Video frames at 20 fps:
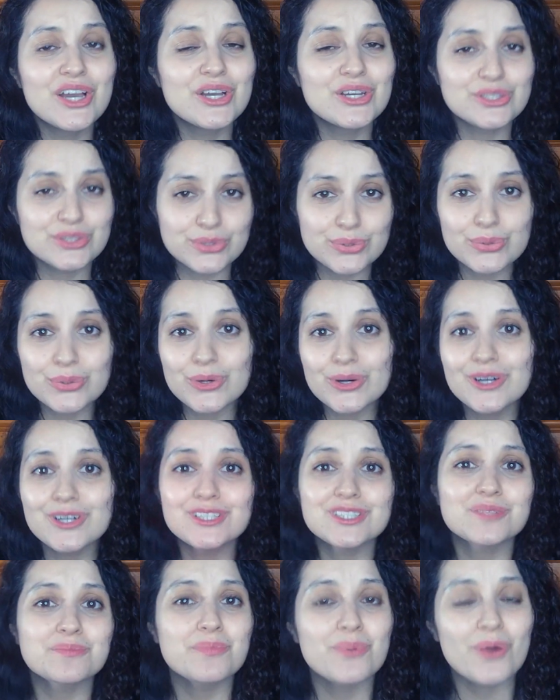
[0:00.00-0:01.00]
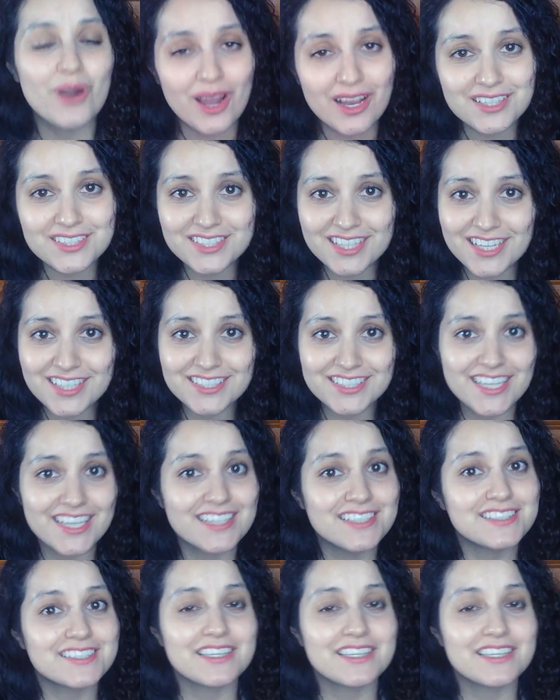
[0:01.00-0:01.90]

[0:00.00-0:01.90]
tools, processes,